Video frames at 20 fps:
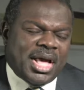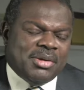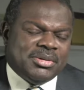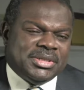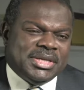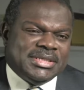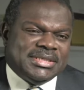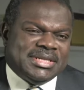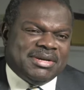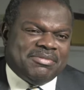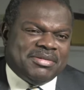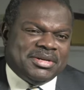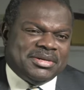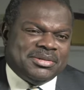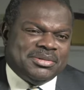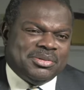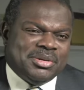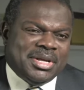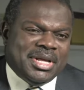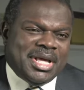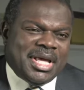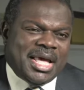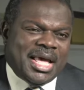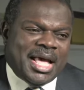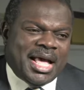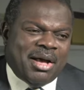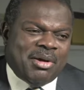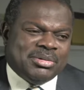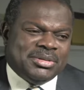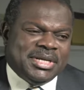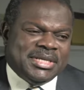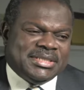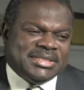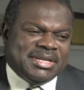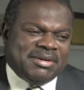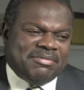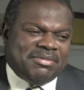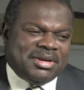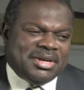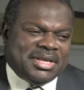I would say
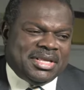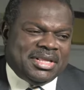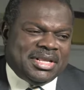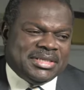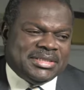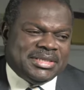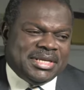7 in the